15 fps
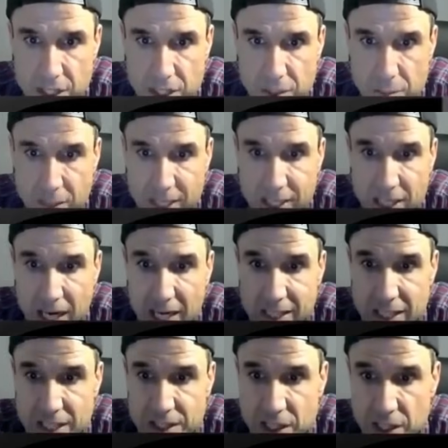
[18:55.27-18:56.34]
sucks my.
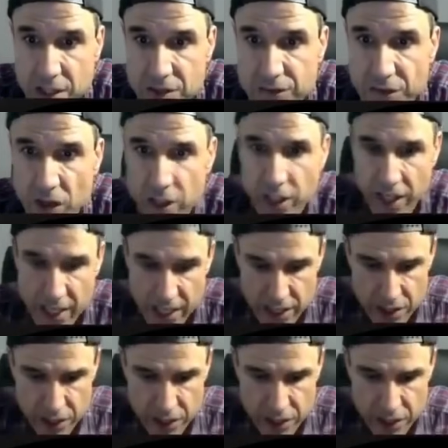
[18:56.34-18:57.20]
That's how this fuck.